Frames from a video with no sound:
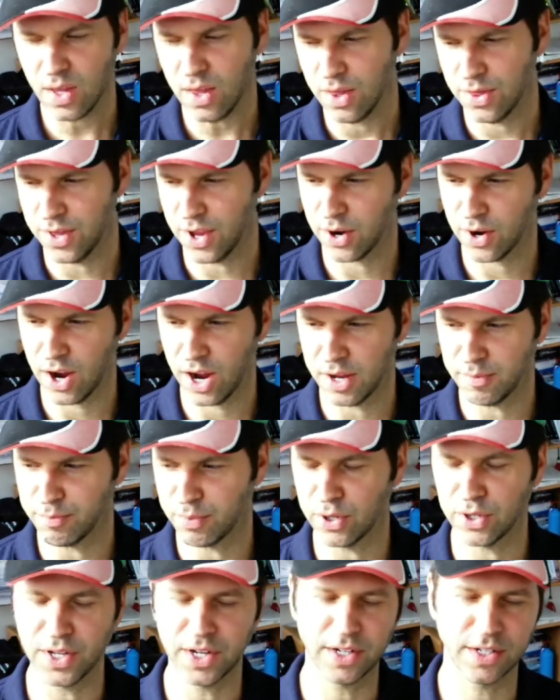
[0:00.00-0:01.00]
their
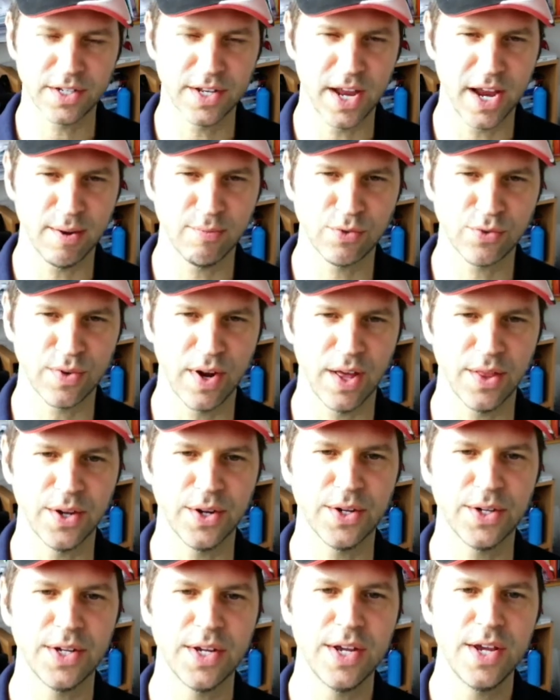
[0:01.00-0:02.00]
hyperlinked names
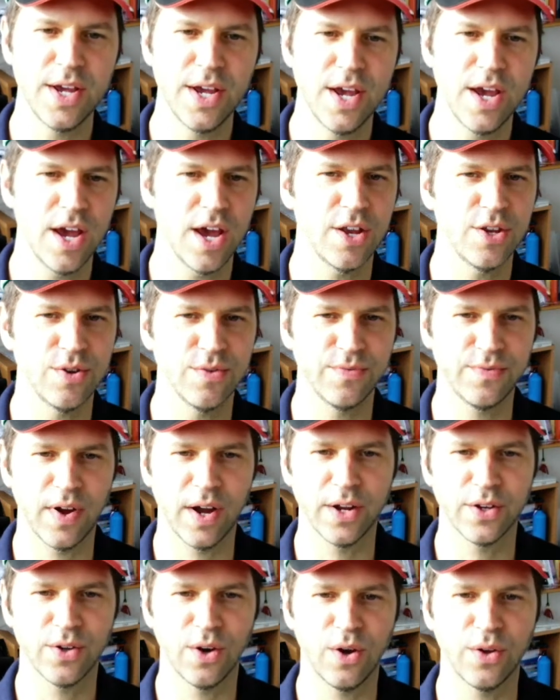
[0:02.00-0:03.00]
rather, and you
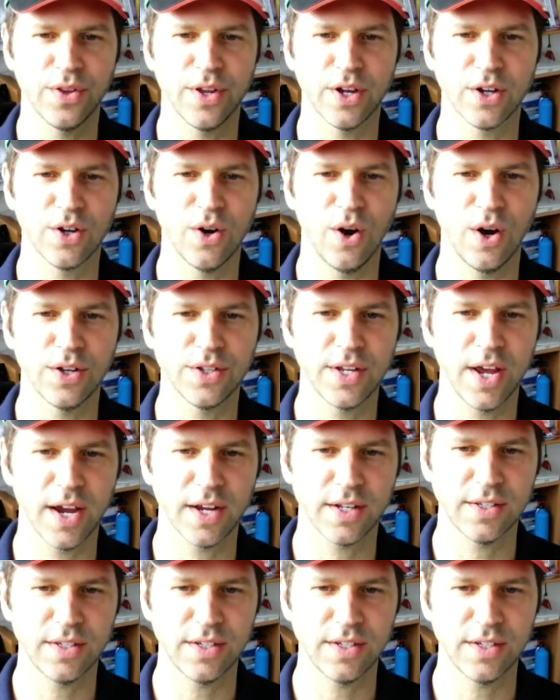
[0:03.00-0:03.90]
find all their contact